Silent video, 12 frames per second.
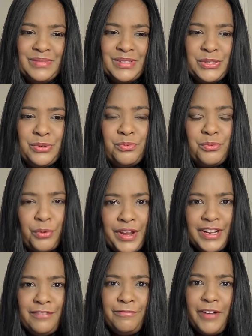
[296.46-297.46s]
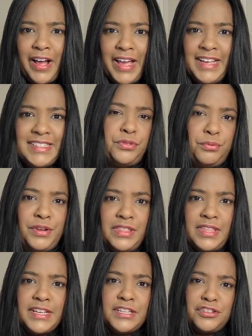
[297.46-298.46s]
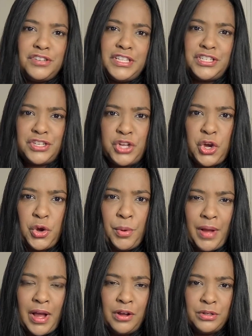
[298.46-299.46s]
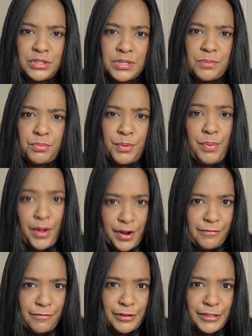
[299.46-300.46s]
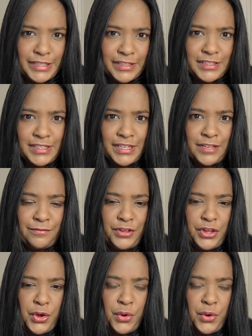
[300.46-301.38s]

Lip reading: So, great advice. Three things you need to know about preparing for a sales interview.